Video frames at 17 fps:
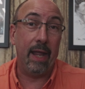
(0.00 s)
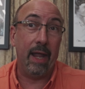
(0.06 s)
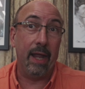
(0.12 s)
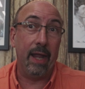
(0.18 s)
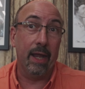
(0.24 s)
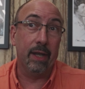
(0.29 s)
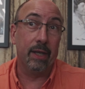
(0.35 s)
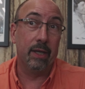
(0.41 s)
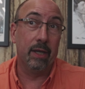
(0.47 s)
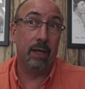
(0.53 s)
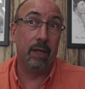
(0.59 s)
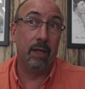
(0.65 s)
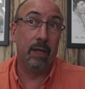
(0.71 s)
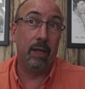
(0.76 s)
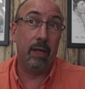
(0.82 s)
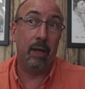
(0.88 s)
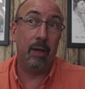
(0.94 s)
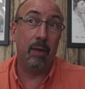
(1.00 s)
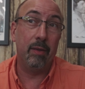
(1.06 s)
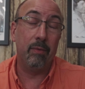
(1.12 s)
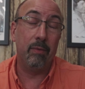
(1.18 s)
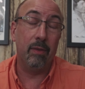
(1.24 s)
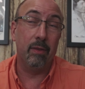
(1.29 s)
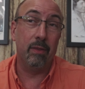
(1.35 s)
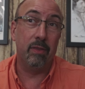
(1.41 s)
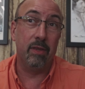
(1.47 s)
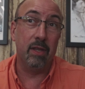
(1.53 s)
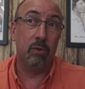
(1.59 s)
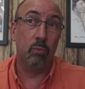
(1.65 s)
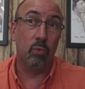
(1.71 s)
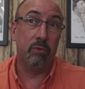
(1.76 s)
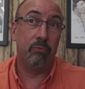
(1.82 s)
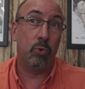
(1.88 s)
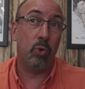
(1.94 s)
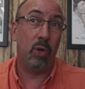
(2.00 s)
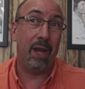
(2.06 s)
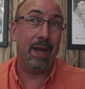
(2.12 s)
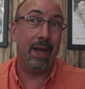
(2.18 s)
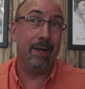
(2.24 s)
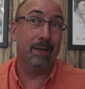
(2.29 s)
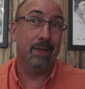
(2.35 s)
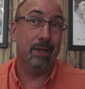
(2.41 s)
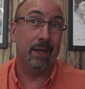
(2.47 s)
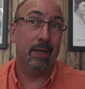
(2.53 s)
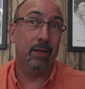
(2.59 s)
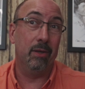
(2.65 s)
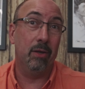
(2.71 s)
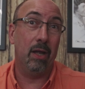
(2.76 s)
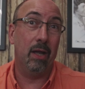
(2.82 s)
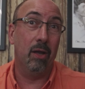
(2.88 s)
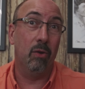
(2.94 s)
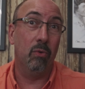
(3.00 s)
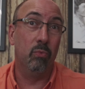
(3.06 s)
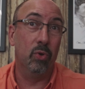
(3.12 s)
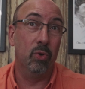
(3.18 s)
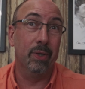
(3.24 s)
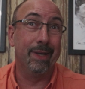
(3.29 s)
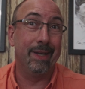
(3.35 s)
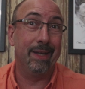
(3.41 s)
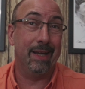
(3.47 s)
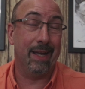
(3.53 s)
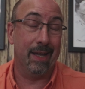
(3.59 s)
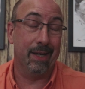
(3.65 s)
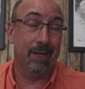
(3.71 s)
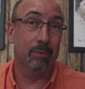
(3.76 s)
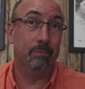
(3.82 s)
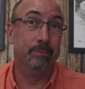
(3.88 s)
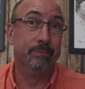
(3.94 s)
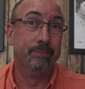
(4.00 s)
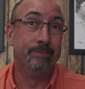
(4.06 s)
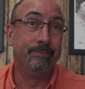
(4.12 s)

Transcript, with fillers: And then we've created a really kind of